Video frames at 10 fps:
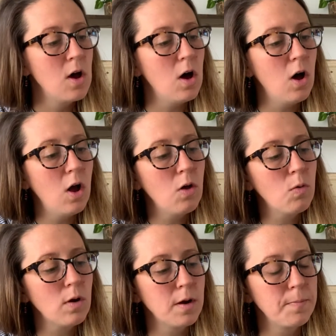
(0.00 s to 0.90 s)
All
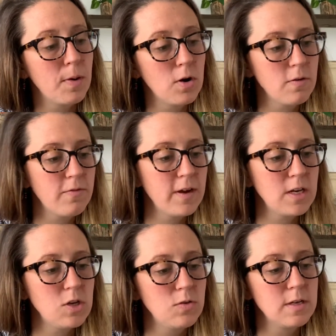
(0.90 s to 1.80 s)
were in perfect
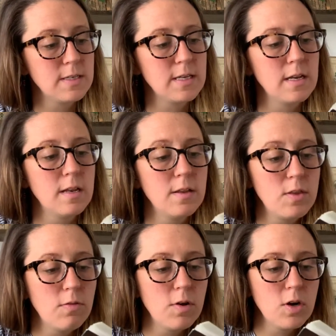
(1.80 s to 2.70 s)
unison.
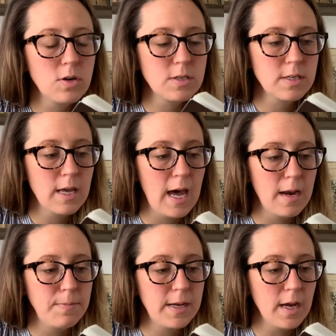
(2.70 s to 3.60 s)
The rehearsal
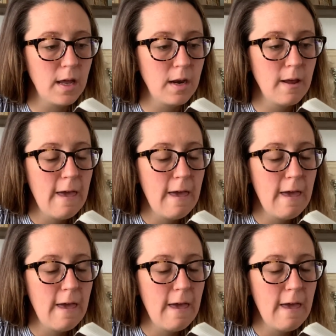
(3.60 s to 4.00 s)
had begun.